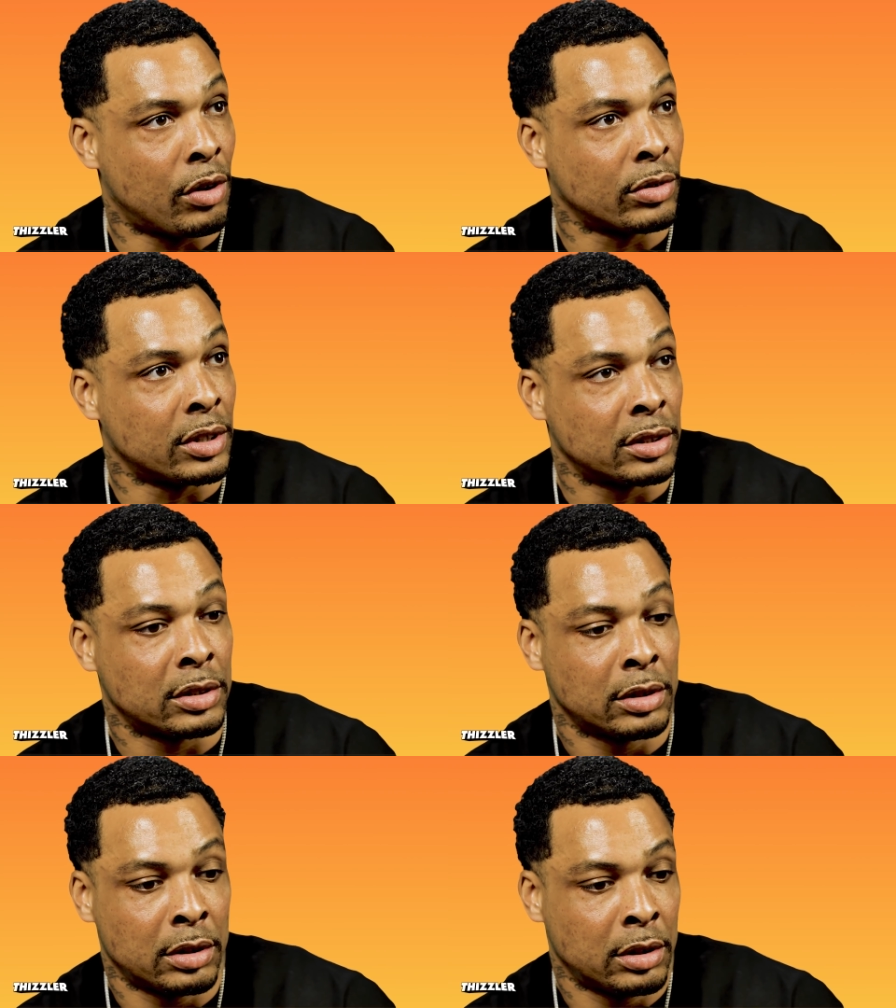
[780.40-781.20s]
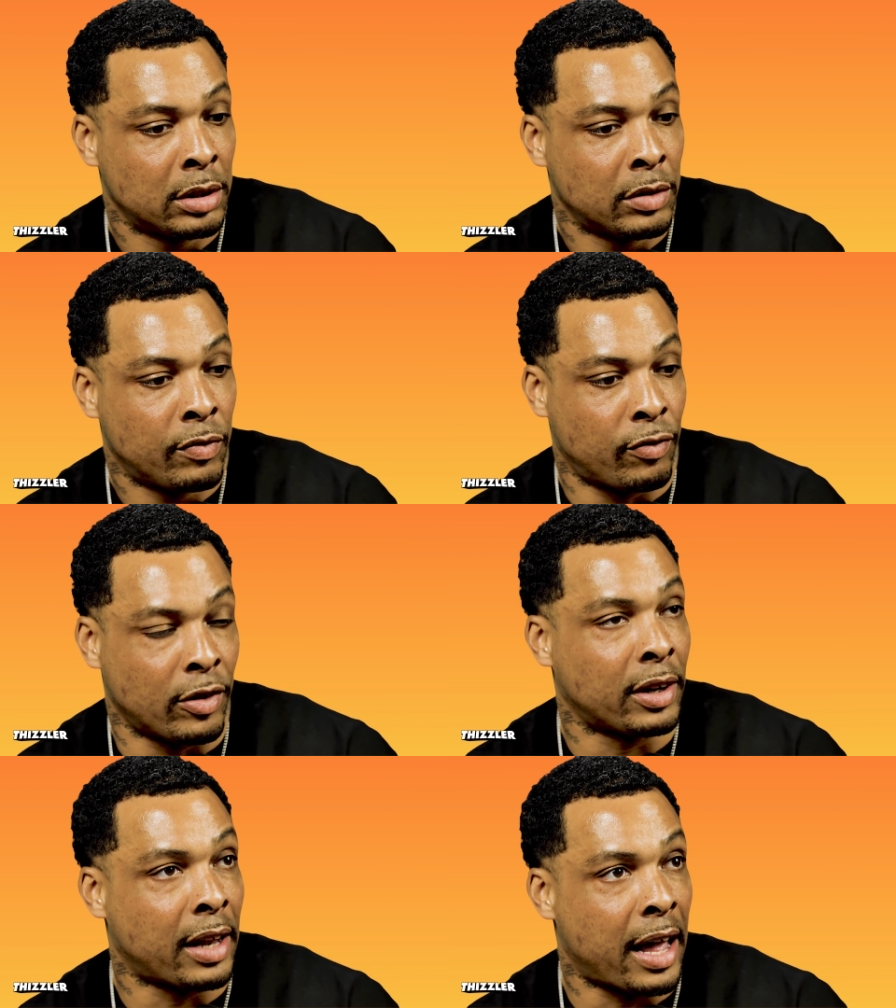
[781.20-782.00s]
on this
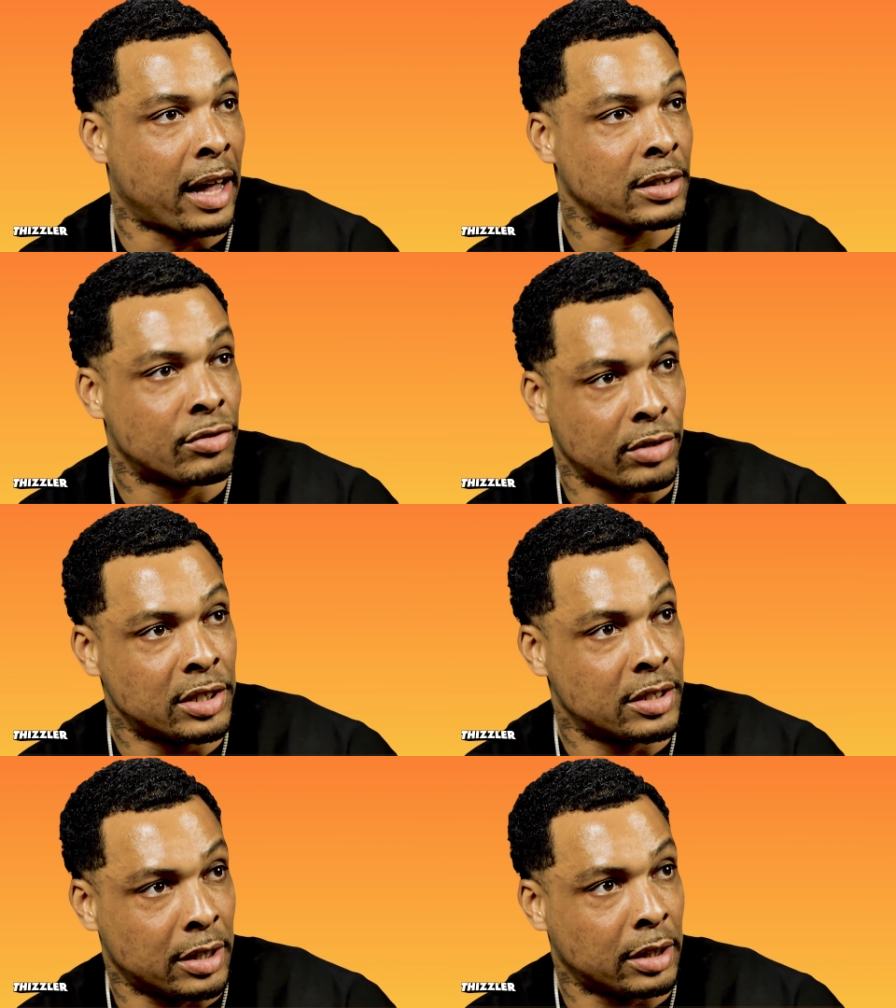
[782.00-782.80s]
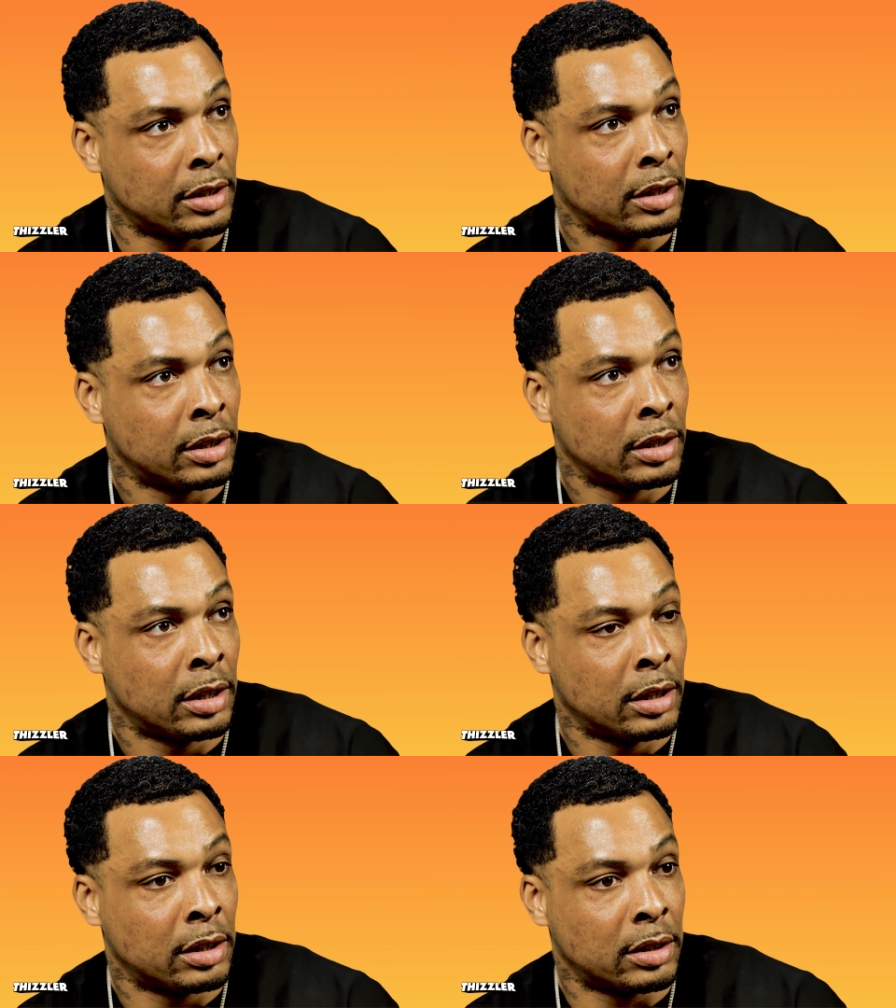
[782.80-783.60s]
frontline street shit,
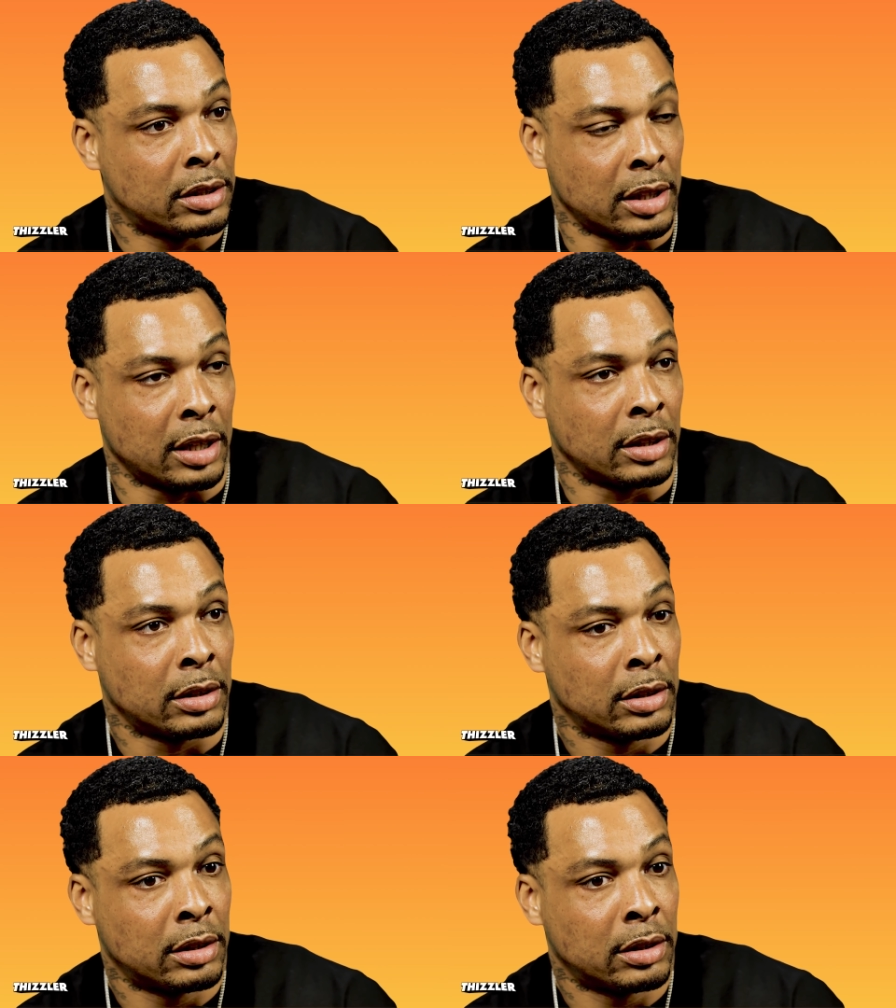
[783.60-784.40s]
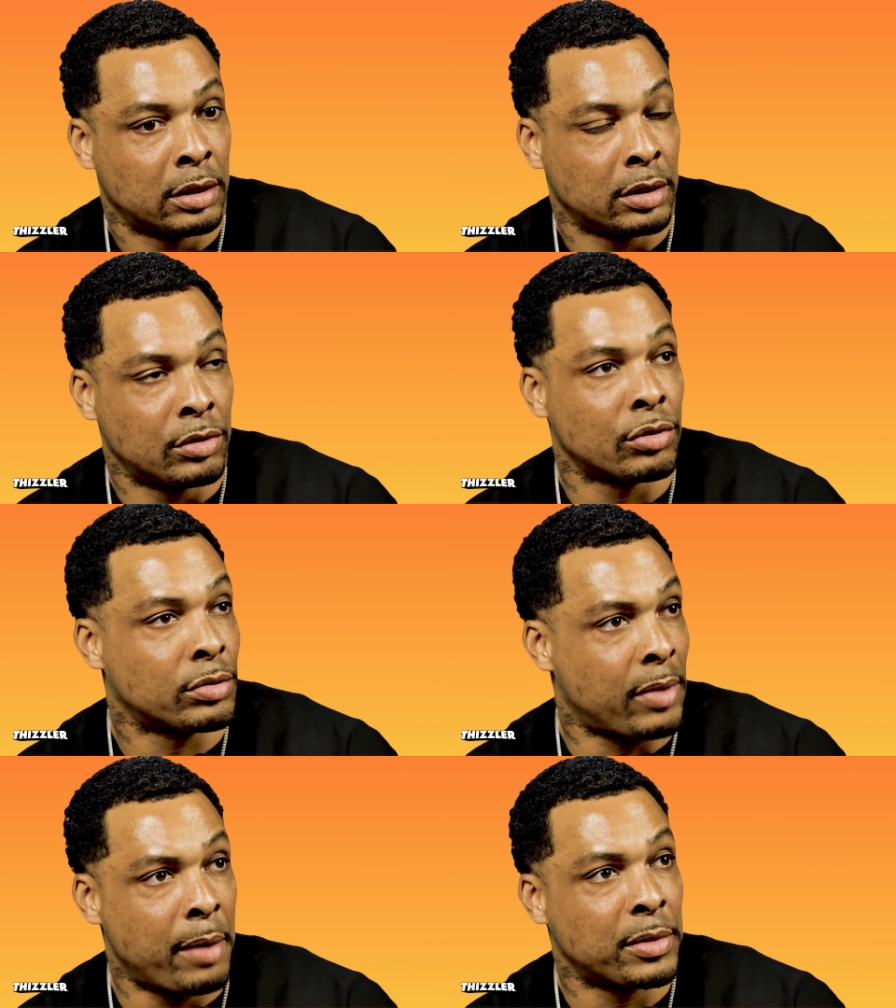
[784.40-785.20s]
then you on
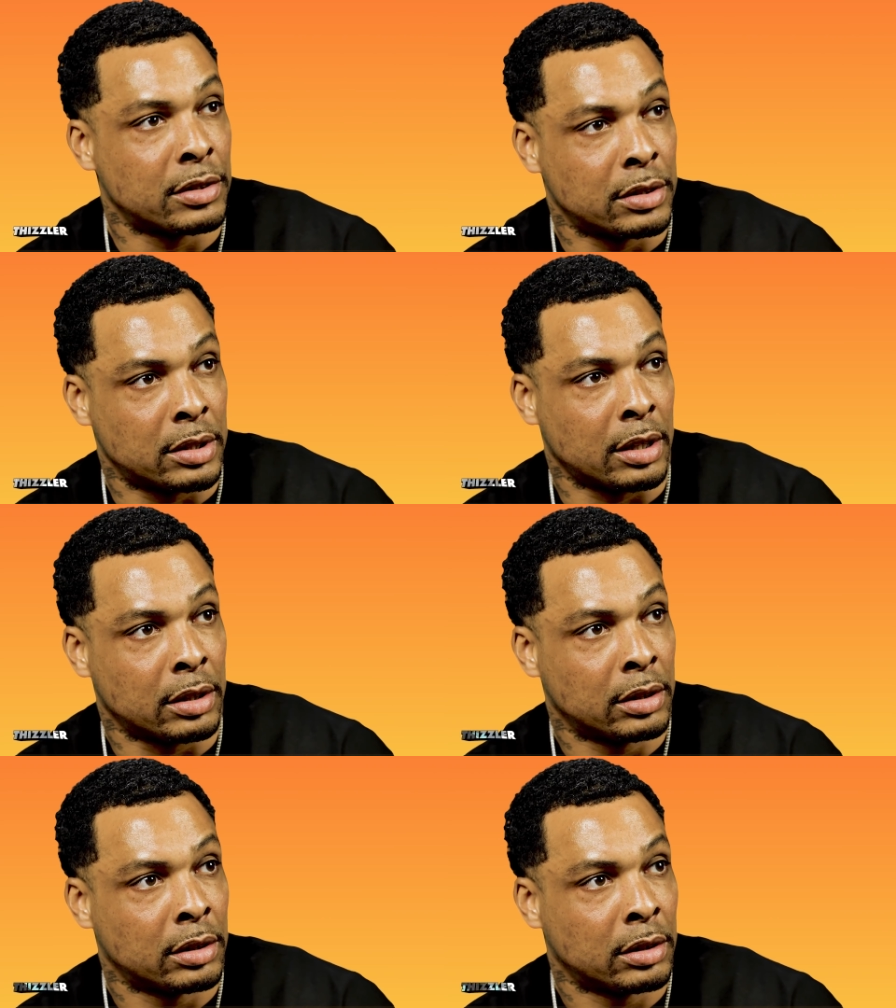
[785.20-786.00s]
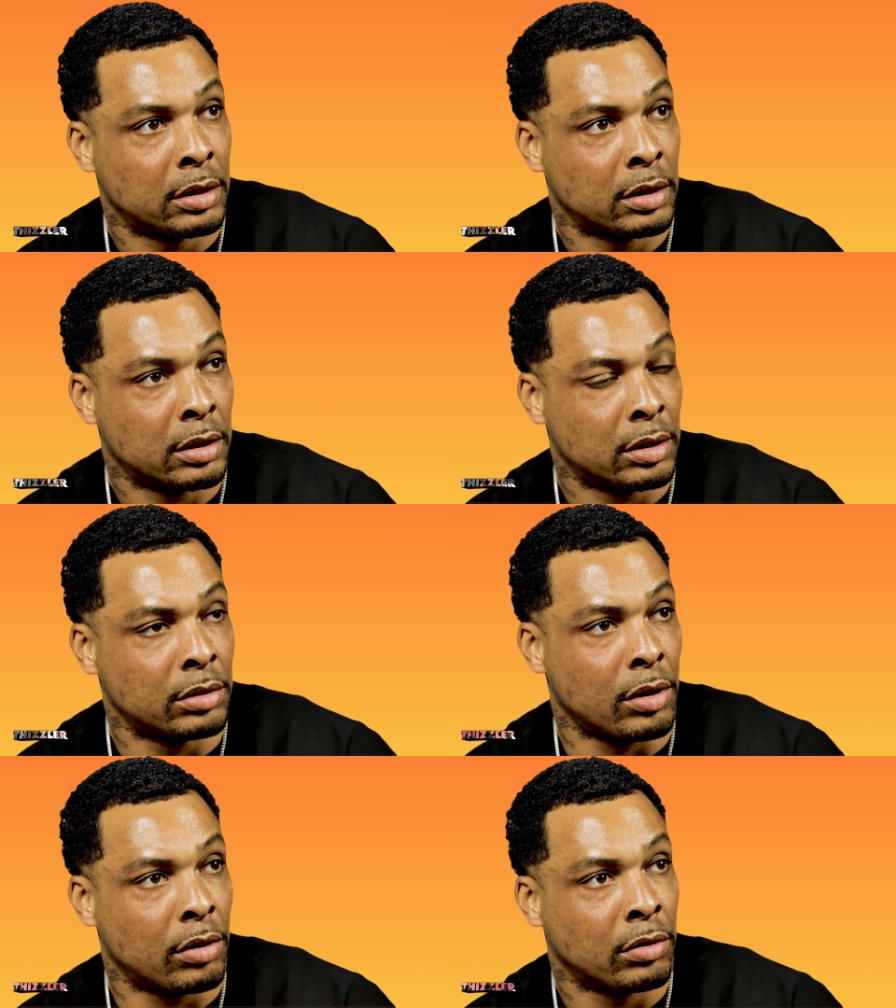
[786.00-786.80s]
some amateur shit.
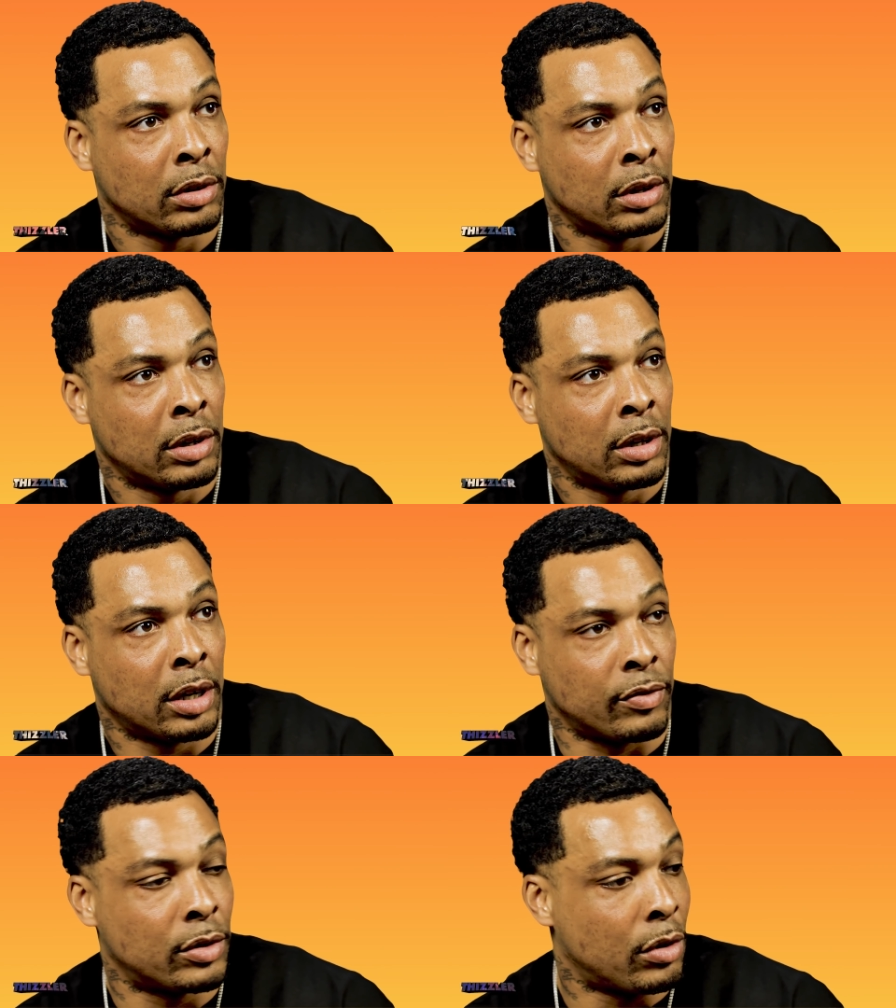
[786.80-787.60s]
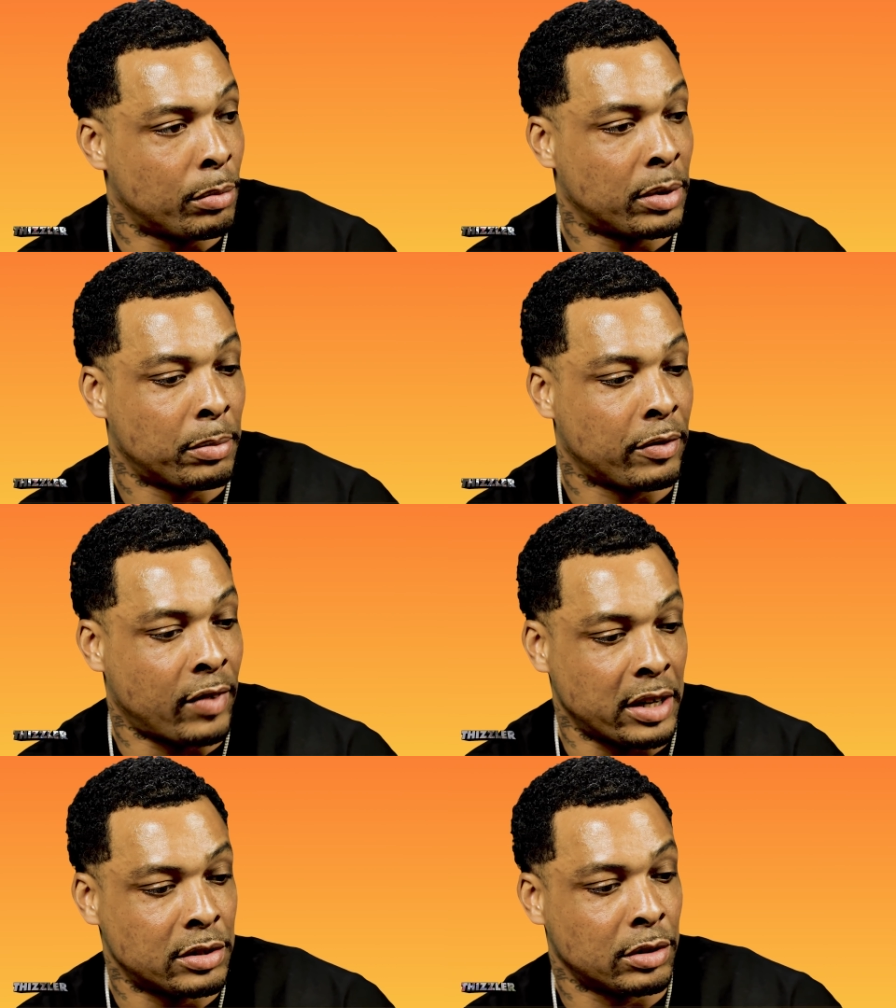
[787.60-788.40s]
You know, if you gonna be
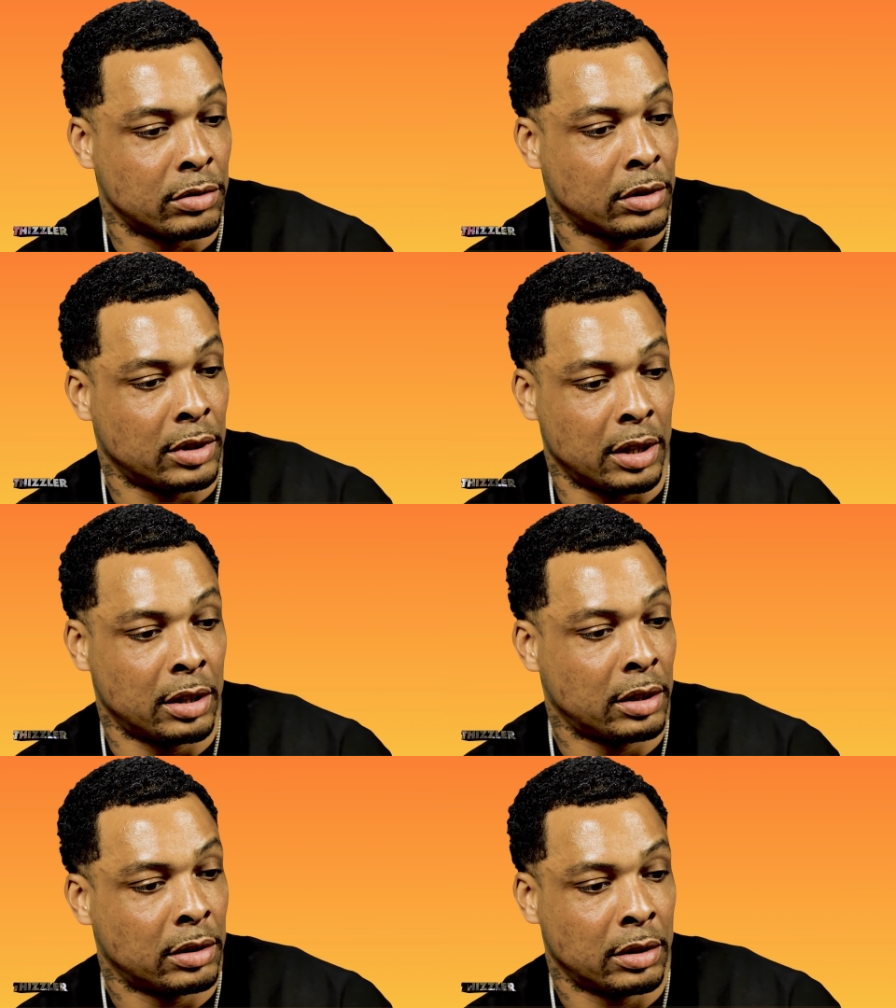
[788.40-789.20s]
professional, nigga,